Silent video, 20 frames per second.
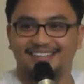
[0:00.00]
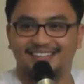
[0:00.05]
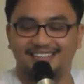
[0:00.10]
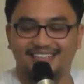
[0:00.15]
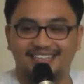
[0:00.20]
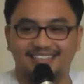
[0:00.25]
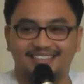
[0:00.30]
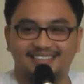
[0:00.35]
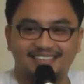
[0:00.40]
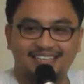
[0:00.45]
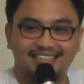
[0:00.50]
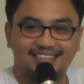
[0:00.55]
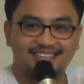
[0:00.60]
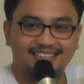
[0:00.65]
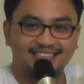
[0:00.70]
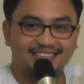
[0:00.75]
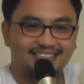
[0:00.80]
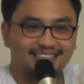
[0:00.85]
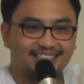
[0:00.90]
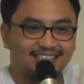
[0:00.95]
That's
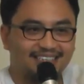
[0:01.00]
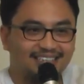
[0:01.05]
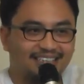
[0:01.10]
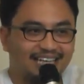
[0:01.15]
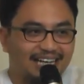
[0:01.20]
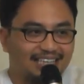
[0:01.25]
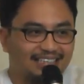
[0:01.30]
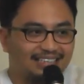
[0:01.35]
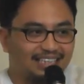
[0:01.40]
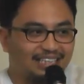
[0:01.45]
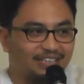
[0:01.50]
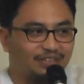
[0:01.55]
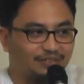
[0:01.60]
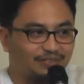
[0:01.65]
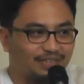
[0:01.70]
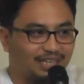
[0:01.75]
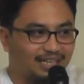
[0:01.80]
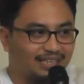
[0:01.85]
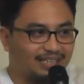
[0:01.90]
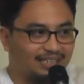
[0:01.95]
the extent
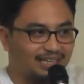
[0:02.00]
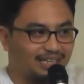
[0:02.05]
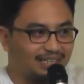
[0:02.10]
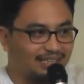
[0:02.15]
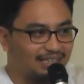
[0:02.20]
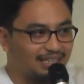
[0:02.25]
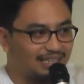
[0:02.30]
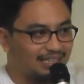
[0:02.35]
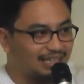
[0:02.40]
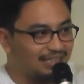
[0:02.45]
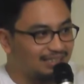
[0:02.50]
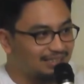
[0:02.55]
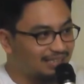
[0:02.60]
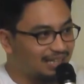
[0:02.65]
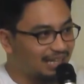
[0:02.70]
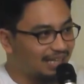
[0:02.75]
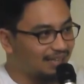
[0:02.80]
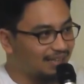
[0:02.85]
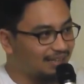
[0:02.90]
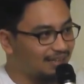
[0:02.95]
of their
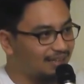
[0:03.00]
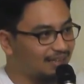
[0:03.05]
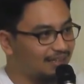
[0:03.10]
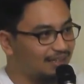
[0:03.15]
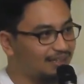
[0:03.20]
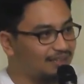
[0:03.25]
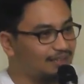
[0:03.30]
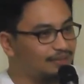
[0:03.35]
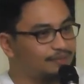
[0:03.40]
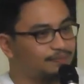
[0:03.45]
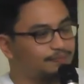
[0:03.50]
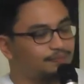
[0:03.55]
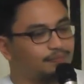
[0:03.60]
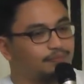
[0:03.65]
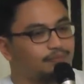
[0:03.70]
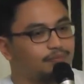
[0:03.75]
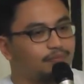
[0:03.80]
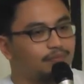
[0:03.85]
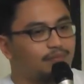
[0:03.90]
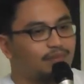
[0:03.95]
strength. Yes,
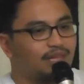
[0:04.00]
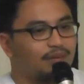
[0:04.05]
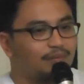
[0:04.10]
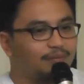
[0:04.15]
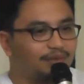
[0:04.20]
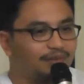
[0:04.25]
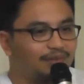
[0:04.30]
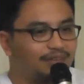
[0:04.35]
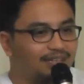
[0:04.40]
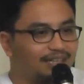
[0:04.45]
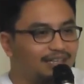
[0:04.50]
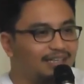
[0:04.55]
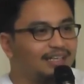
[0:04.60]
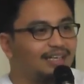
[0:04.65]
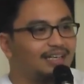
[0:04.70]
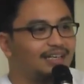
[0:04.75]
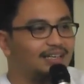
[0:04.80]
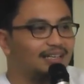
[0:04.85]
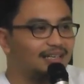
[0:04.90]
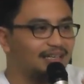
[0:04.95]
basically
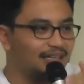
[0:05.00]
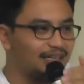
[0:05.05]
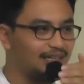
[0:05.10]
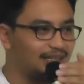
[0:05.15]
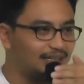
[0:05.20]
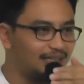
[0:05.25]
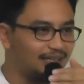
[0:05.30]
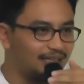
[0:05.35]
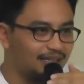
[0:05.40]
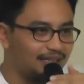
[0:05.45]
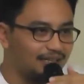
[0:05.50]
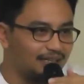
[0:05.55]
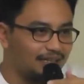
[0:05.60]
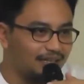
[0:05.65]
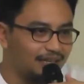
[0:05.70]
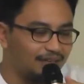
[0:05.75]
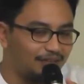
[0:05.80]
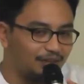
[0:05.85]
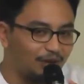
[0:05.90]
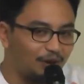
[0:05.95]
they
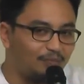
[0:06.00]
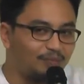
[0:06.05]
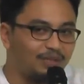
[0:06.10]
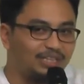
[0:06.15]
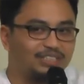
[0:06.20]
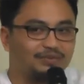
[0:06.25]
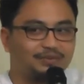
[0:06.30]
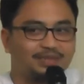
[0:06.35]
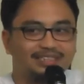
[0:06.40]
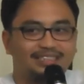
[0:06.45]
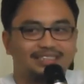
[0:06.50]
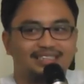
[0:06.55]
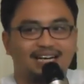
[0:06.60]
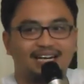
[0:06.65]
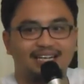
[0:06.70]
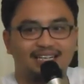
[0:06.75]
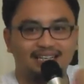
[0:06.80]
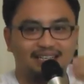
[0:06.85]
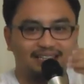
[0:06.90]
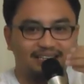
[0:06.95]
have accomplishments in
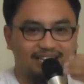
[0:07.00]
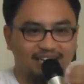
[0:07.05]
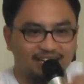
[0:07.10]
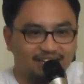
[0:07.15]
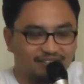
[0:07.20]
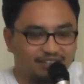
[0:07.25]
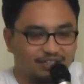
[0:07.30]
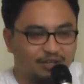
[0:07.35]
hadith, they have